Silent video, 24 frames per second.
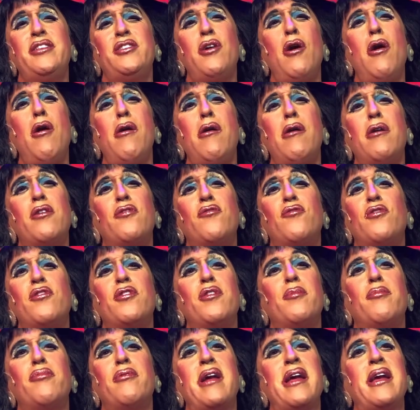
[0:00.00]
It's hard
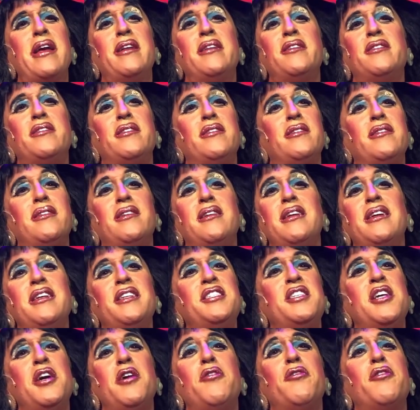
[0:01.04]
for the brain to
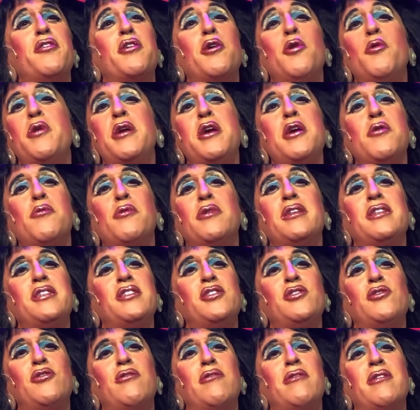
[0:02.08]
tell the
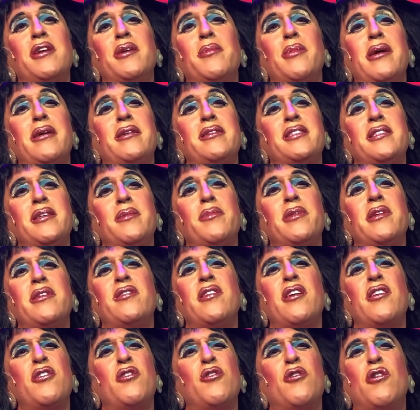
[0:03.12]
coherent story about
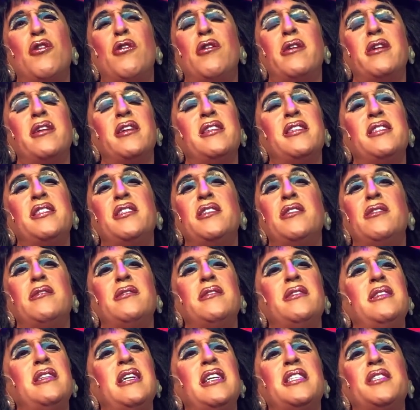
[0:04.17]
something that your heart is
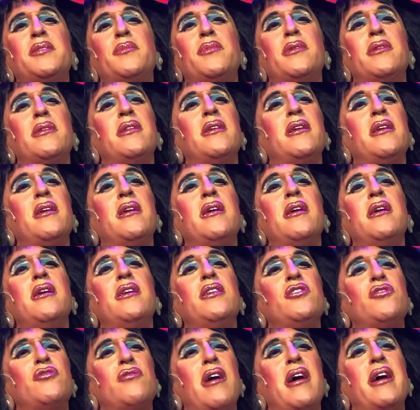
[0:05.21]
still desperately
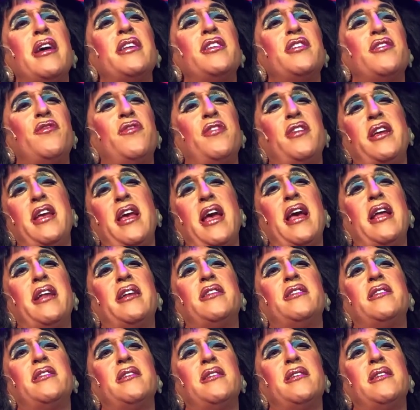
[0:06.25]
trying to forget.